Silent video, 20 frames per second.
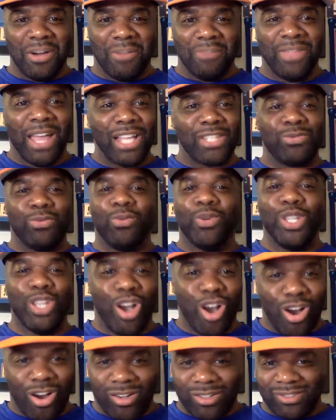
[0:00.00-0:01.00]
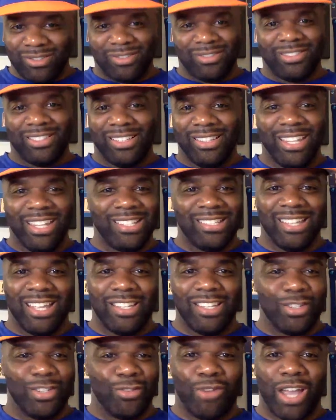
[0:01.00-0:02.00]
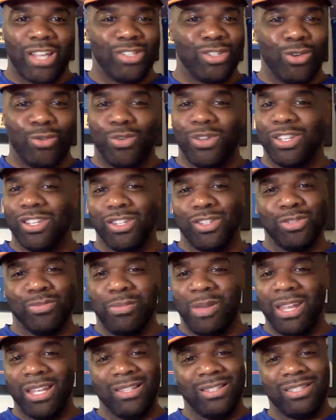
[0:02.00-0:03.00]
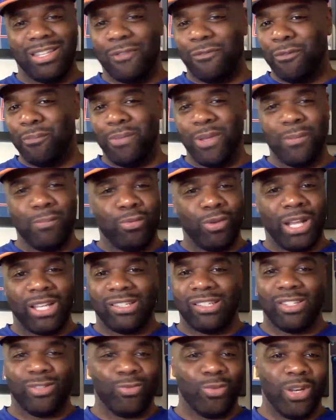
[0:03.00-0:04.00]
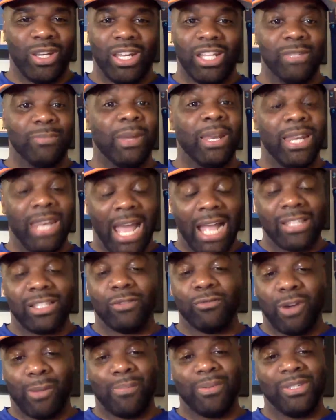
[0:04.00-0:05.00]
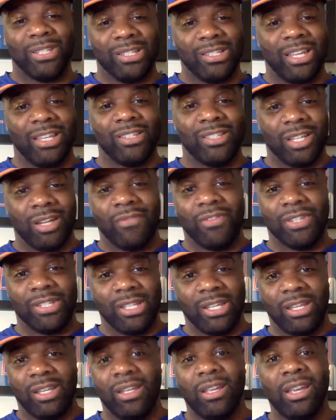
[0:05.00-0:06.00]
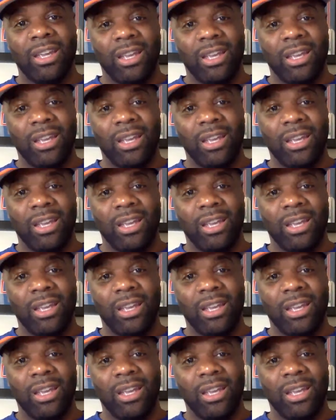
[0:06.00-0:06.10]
That's what we are, the Knicks Nation, right? So there's many different people. That's just what it is. And that's a representation of the city